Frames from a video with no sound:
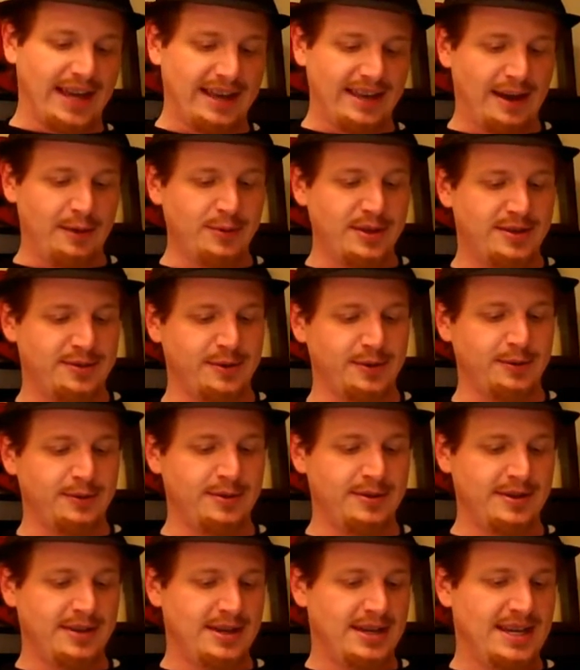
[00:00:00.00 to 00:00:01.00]
I, I went through
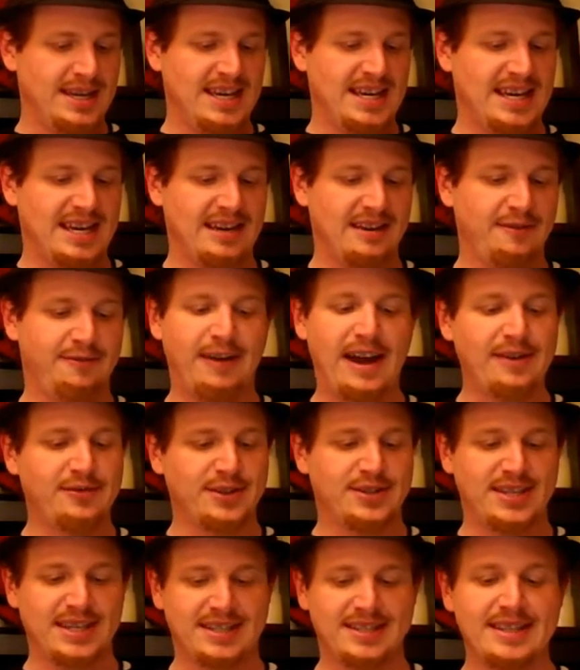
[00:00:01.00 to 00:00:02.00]
uh, five or
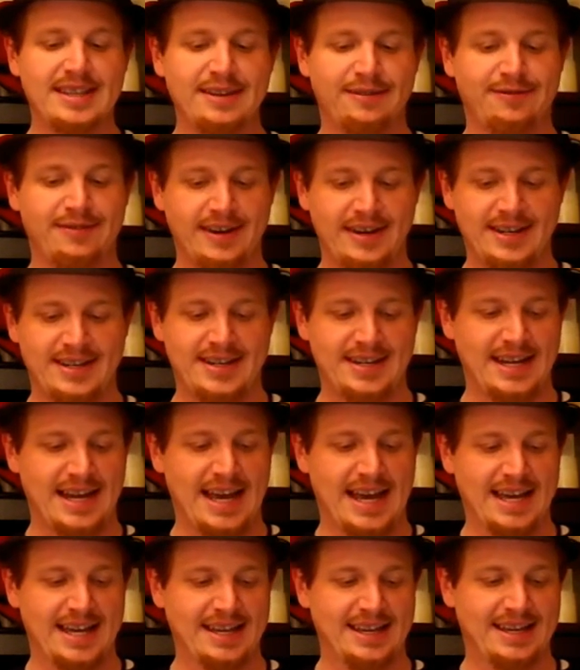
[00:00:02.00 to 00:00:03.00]
six different
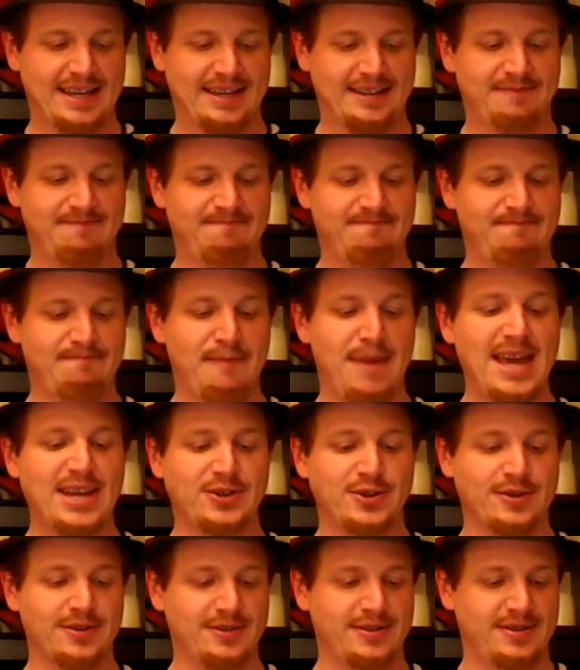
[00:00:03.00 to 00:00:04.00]
uh,
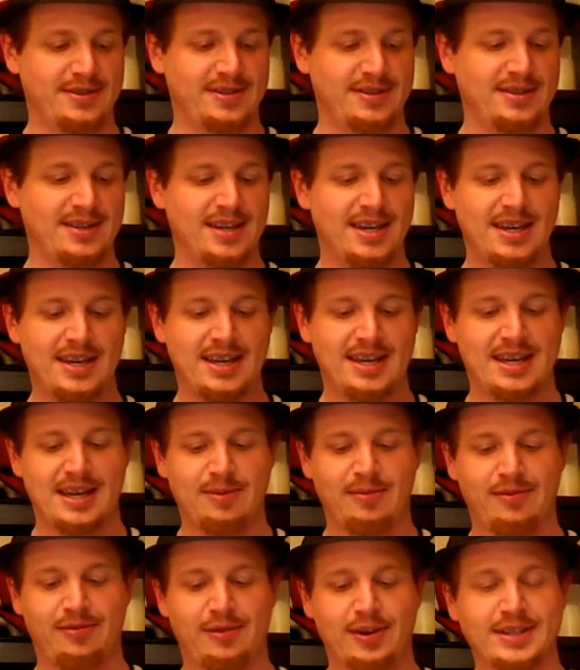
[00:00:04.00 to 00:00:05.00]
majors
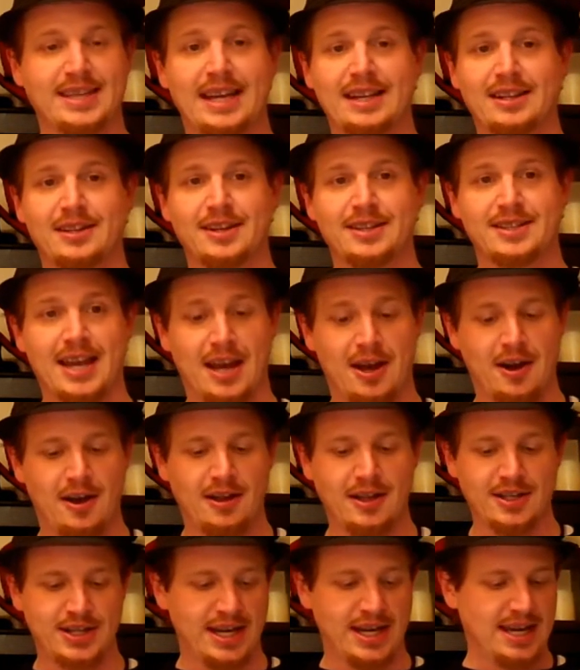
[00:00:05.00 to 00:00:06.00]
uh, before I settled on
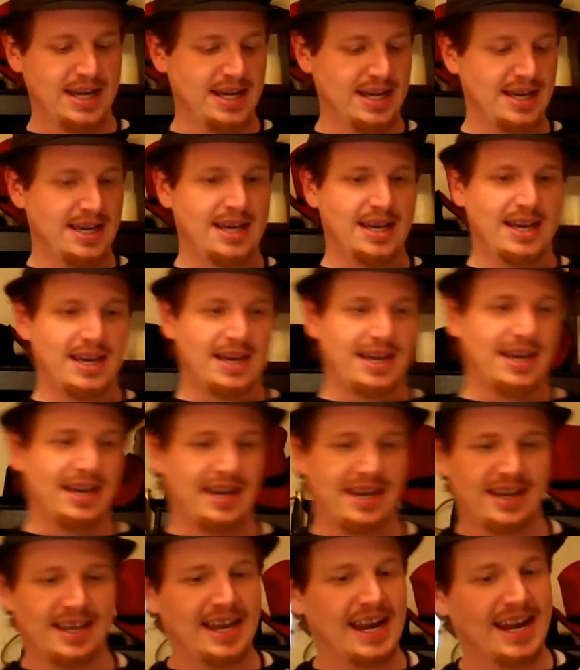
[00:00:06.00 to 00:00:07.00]
psychology.
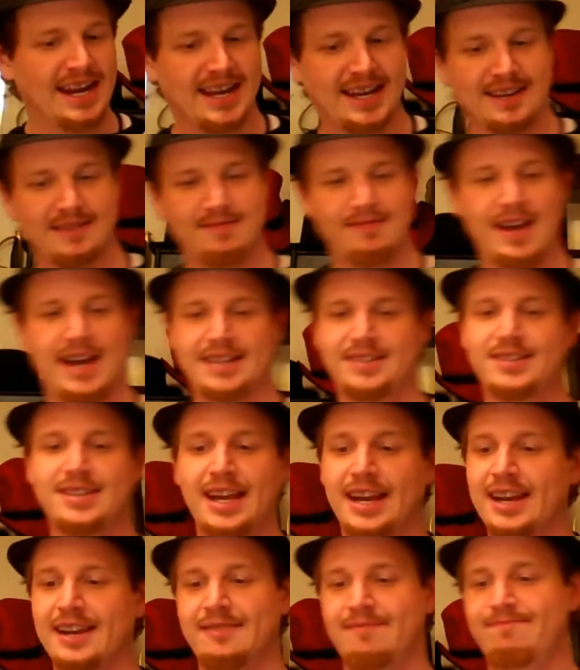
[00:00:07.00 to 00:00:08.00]
Uh, and I, I
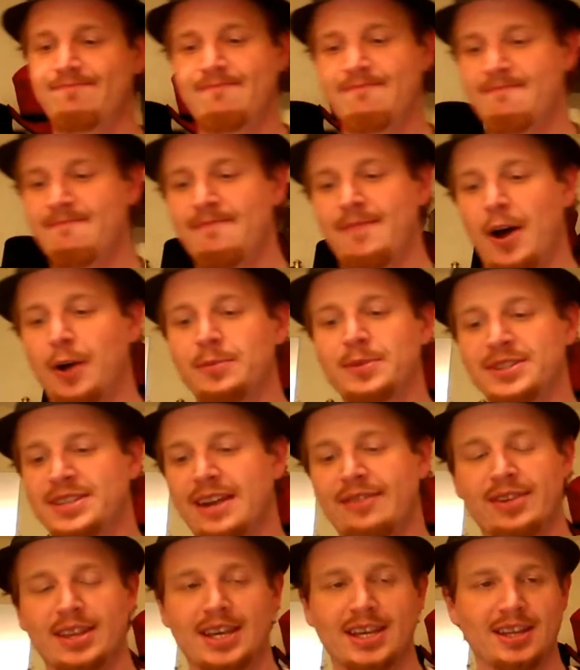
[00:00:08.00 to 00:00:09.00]
studied almost
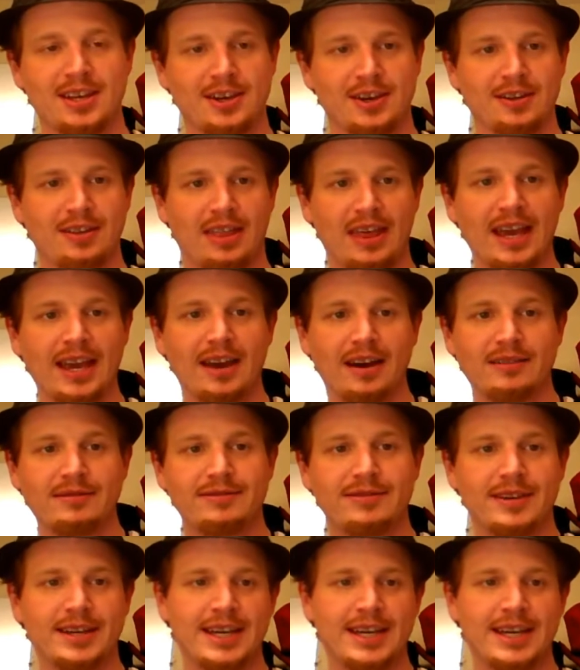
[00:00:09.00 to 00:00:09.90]
everything that you can think of.